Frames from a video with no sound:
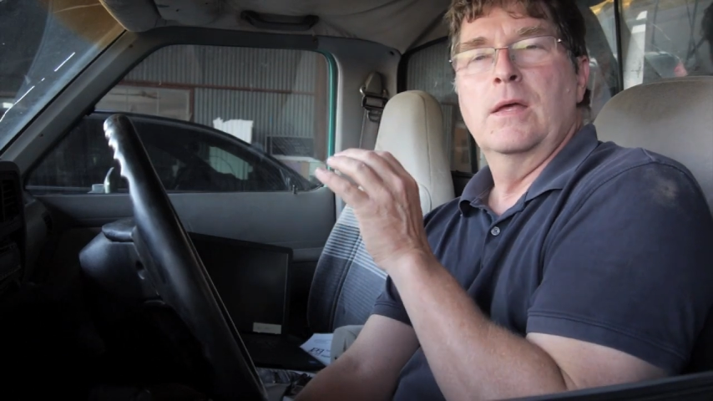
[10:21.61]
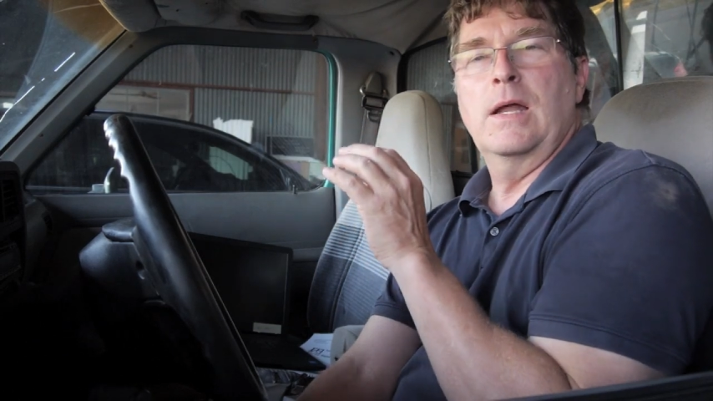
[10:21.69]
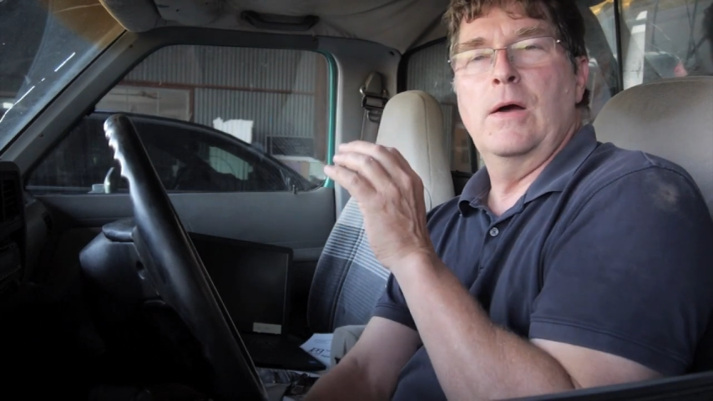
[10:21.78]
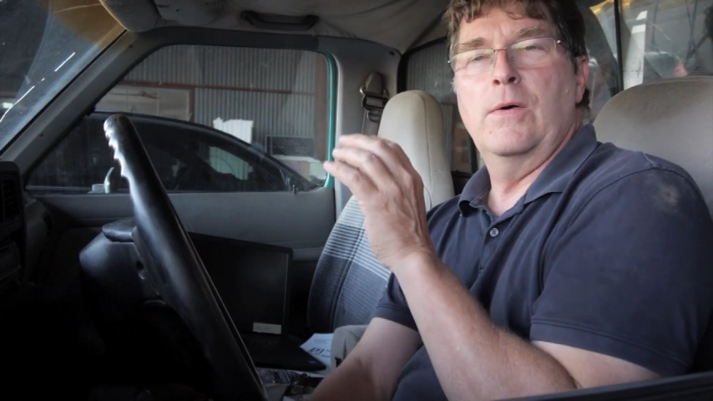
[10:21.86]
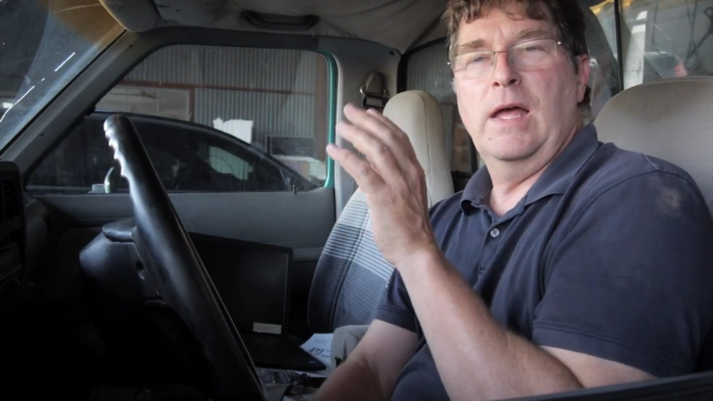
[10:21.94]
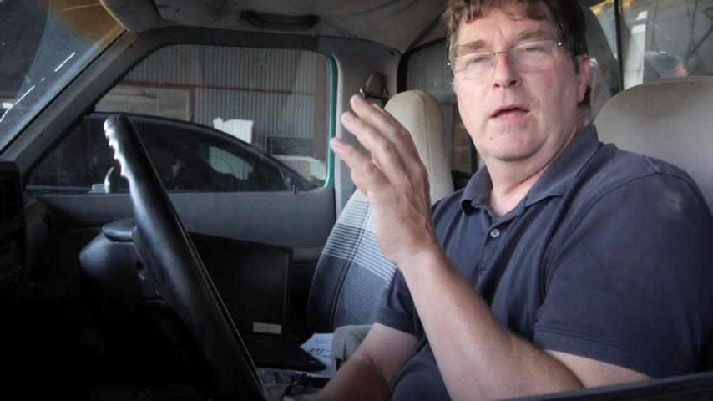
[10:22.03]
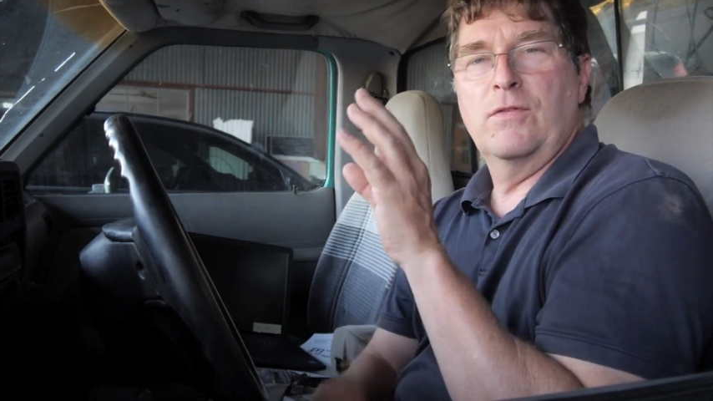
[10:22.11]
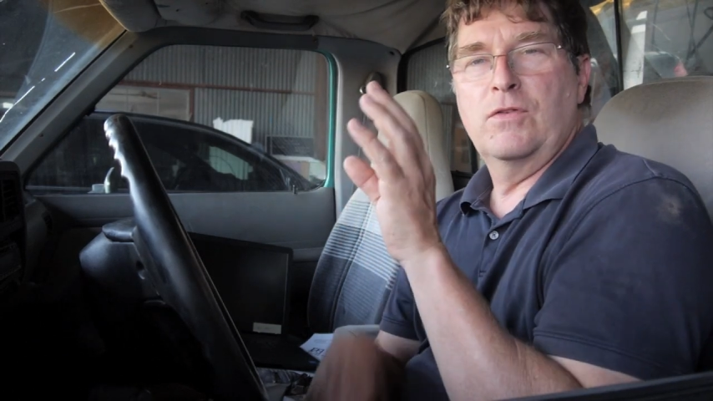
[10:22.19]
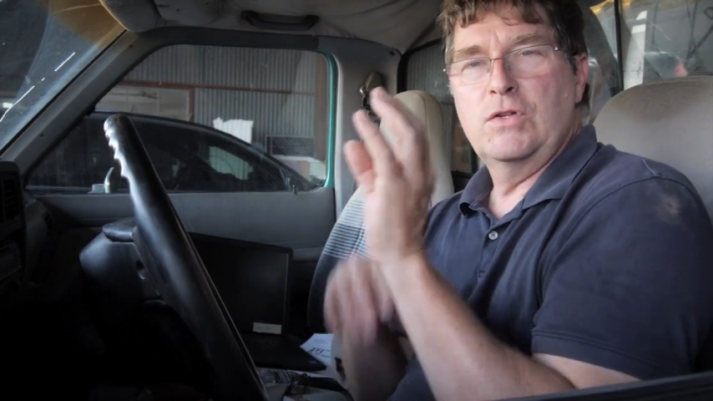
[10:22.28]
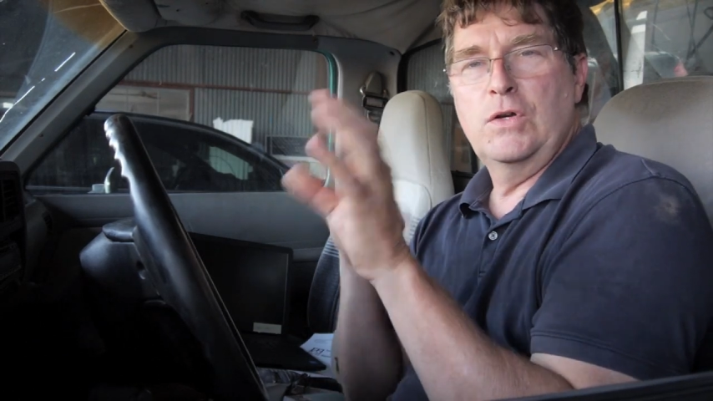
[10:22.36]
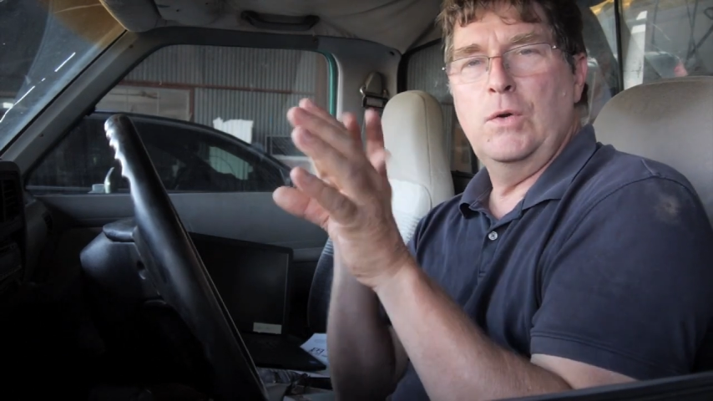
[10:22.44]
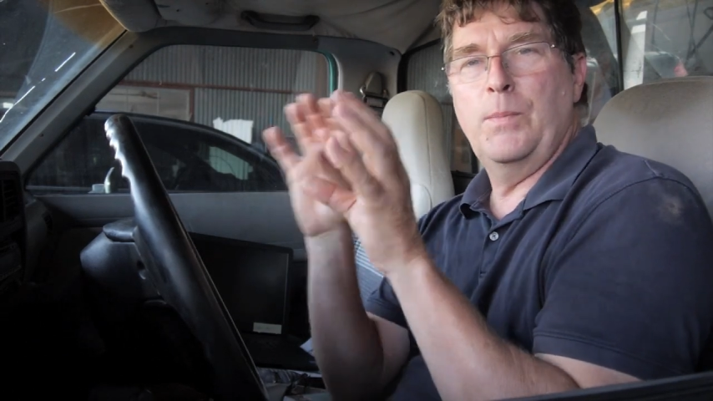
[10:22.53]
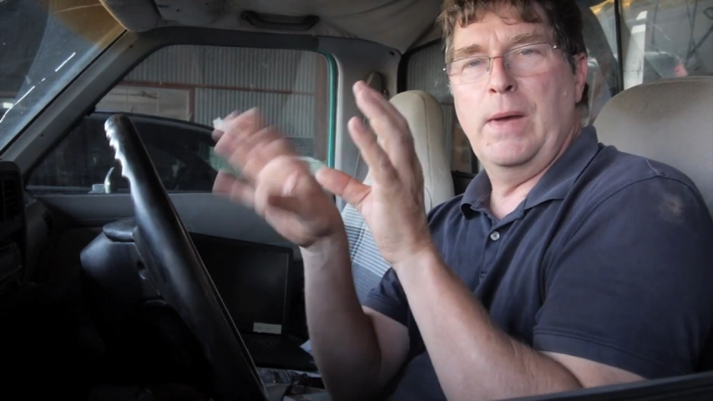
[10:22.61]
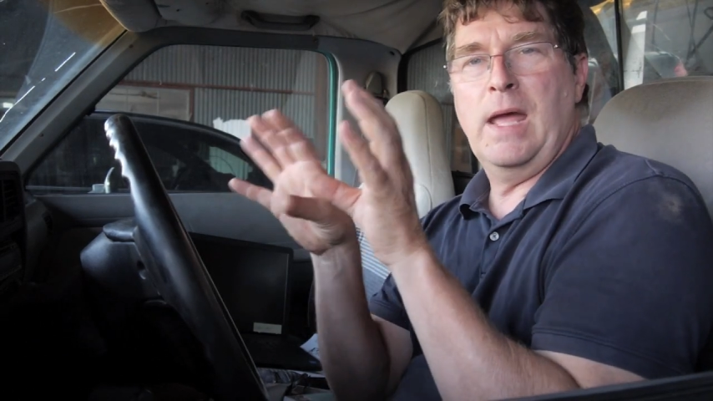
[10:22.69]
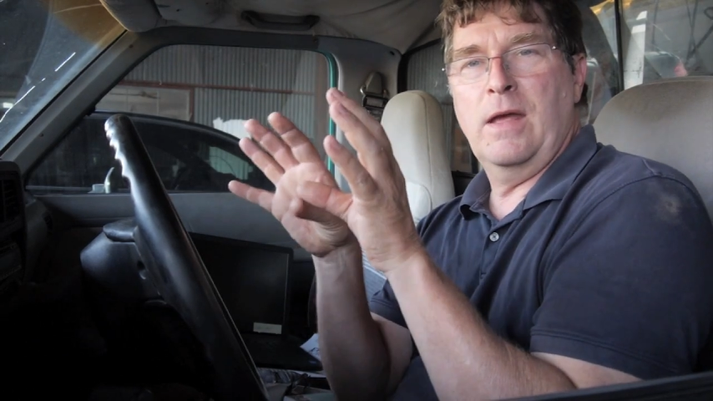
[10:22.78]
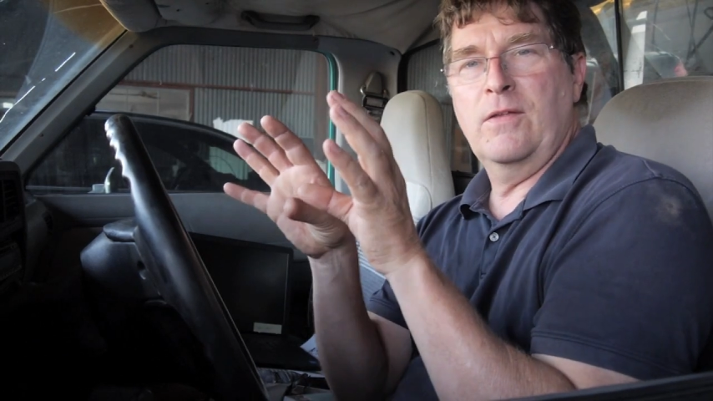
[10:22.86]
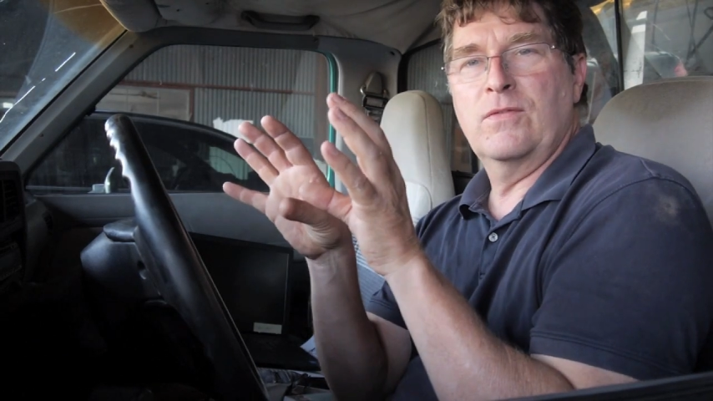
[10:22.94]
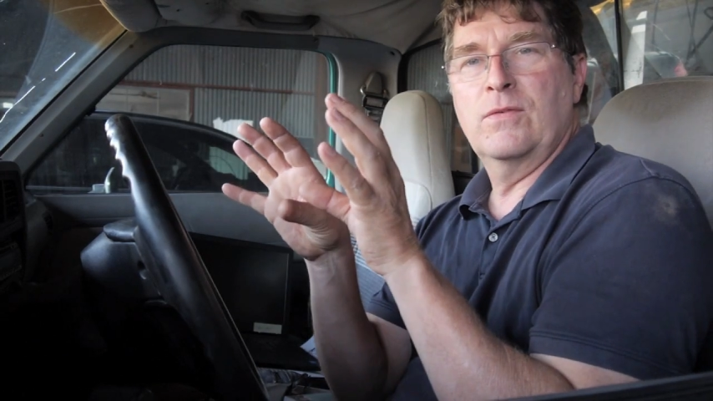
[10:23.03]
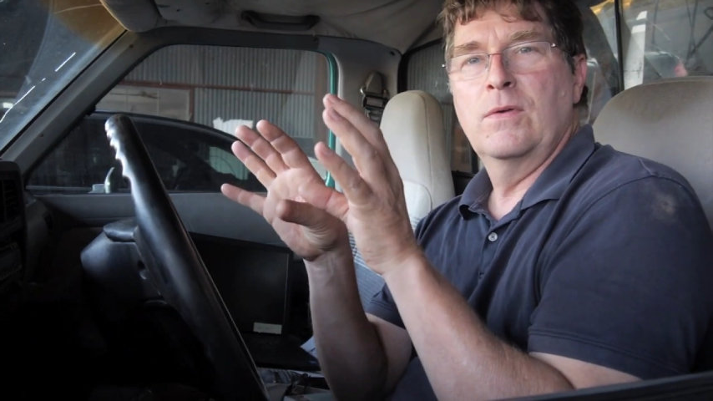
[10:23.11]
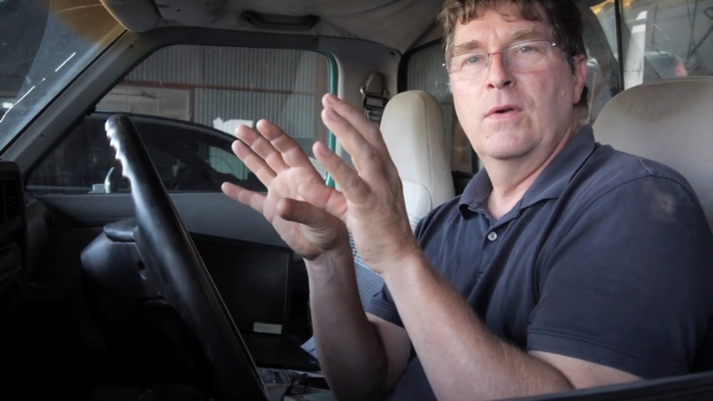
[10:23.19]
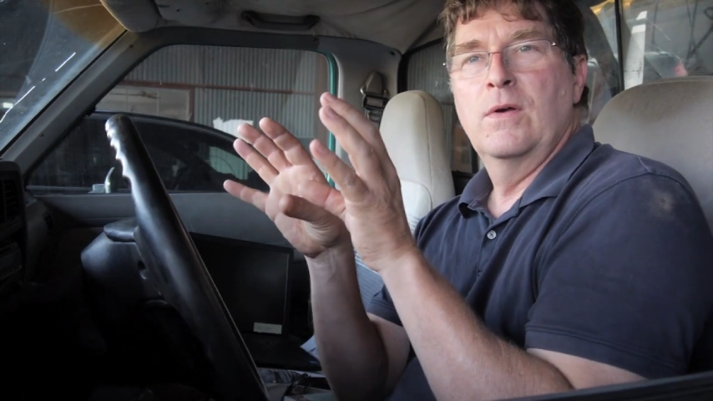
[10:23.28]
Now it has two banks